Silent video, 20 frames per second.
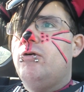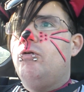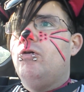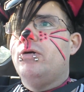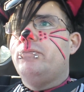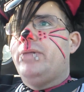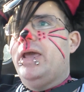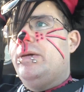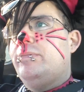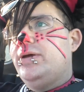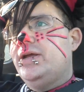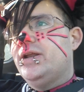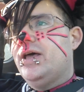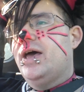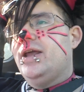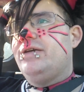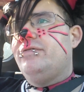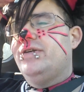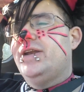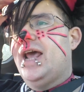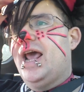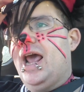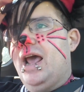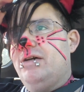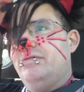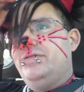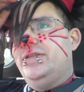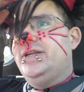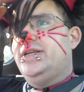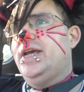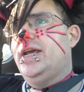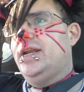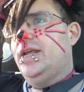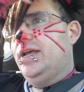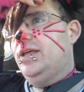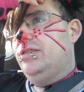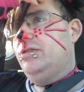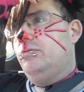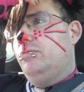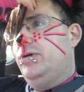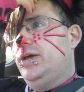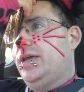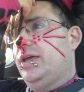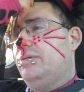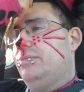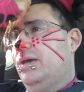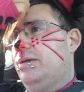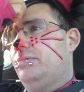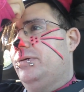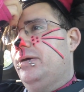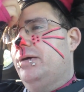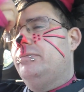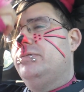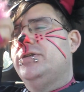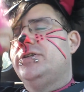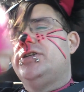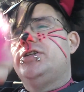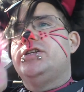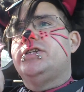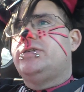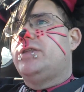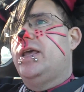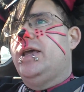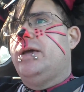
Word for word: or maybe not even have the data in the wiki, maybe able to just